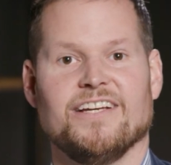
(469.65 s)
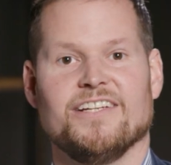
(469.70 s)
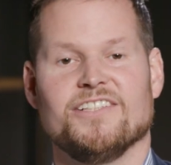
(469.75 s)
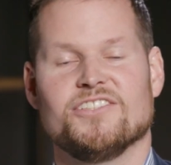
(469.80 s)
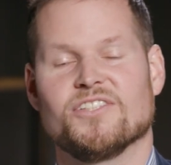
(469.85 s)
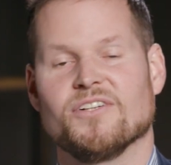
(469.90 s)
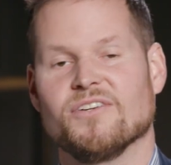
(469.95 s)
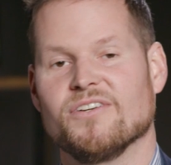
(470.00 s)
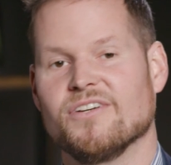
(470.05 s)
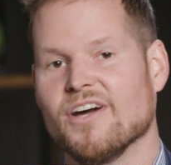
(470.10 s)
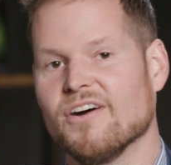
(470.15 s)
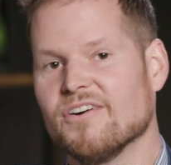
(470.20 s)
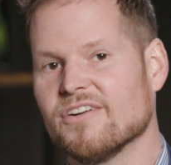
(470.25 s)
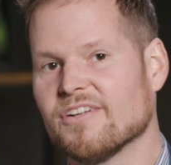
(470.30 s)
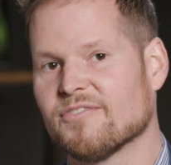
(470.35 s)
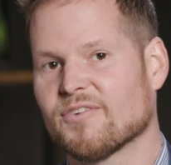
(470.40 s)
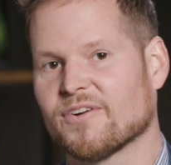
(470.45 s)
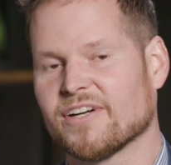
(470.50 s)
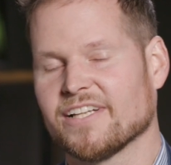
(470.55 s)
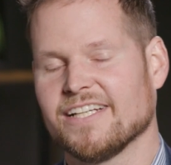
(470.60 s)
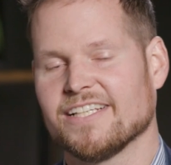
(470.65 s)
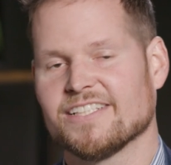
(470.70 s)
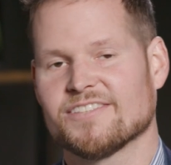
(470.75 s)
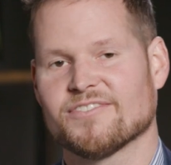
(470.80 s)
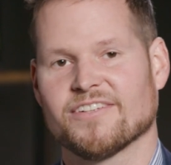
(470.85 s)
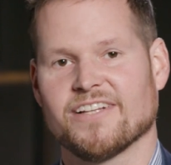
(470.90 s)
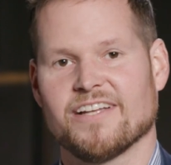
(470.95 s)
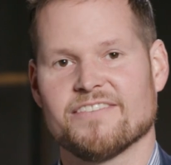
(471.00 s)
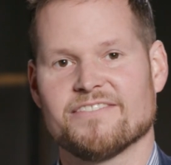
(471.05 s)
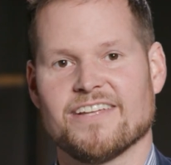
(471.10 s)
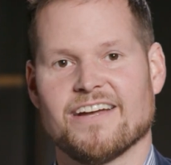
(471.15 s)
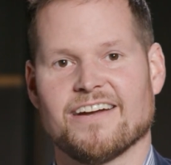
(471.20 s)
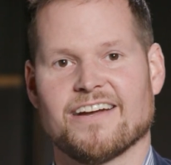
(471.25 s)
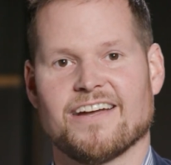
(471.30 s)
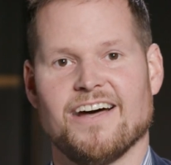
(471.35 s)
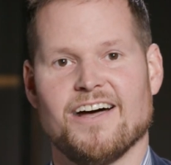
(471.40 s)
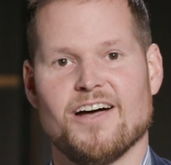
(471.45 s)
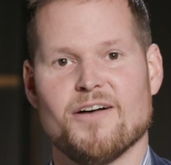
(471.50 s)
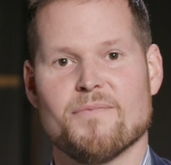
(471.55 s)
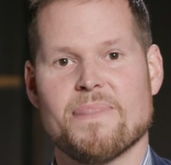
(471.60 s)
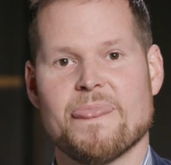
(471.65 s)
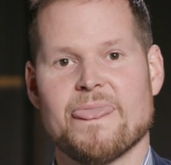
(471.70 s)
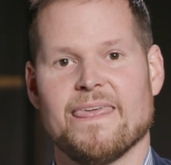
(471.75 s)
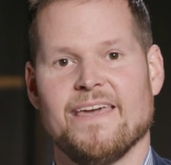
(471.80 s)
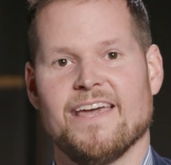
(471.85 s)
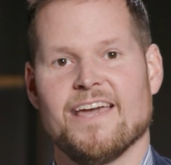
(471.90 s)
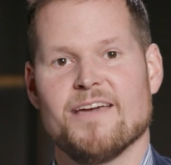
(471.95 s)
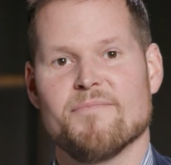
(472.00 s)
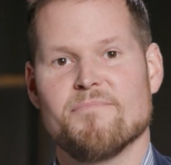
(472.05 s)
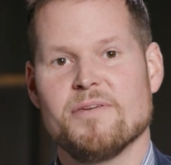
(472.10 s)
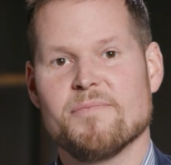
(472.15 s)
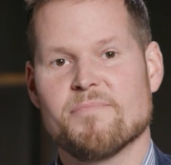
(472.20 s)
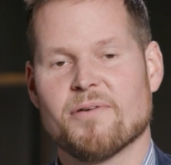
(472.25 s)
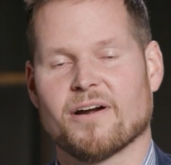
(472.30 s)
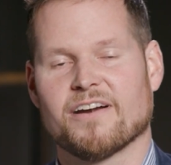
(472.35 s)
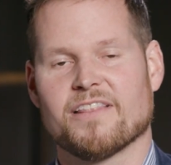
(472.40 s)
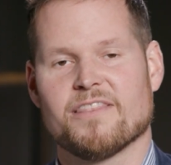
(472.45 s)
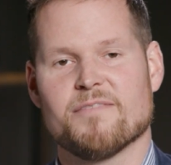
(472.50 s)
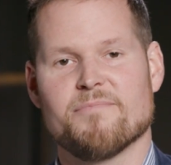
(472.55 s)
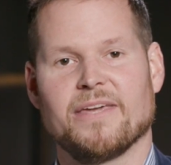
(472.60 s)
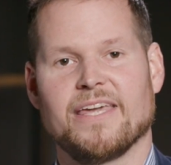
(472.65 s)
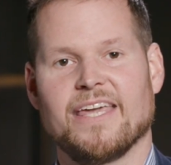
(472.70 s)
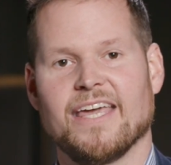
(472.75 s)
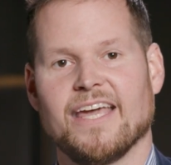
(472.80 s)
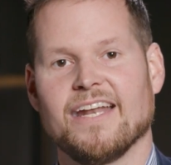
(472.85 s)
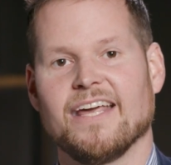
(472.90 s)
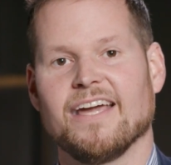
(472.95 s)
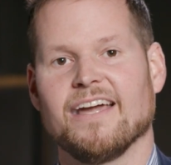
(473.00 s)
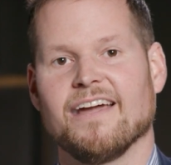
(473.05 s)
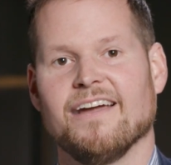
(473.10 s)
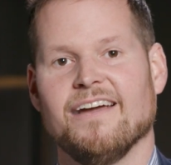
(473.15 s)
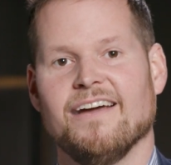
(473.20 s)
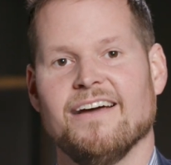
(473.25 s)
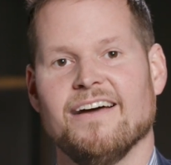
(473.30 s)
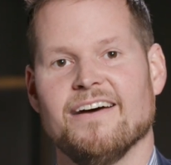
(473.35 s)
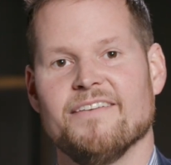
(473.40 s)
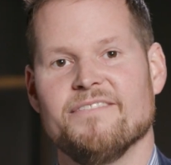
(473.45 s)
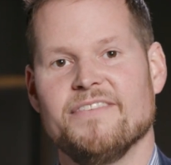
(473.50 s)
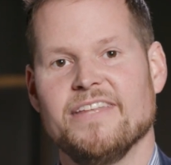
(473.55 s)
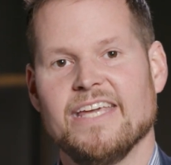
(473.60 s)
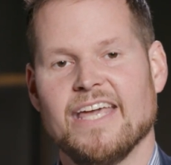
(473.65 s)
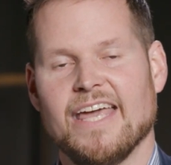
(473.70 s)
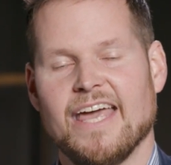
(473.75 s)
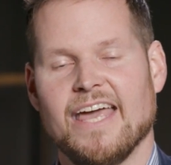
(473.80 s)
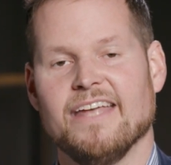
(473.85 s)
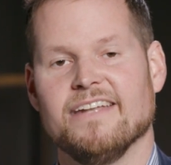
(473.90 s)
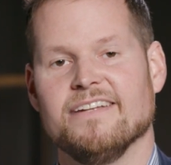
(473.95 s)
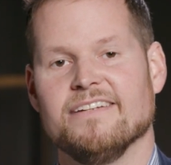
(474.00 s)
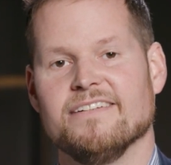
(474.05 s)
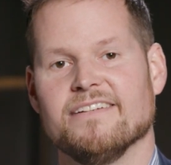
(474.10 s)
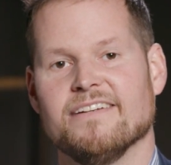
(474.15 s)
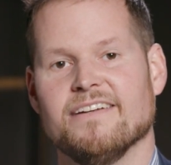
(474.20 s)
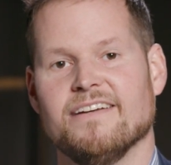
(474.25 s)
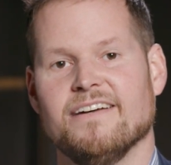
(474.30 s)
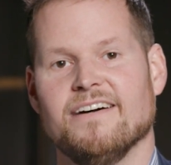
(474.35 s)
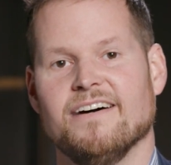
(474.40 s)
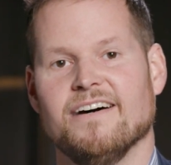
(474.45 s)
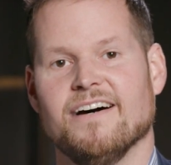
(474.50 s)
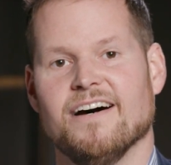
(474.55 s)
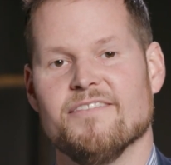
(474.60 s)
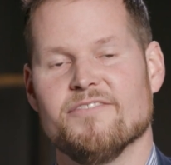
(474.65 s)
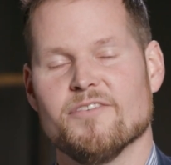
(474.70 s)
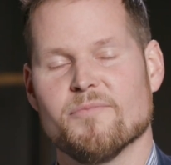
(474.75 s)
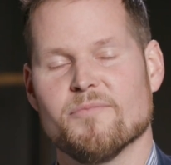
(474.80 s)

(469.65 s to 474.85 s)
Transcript: So go to 40daysforlife.com and be part of the beginning of the end of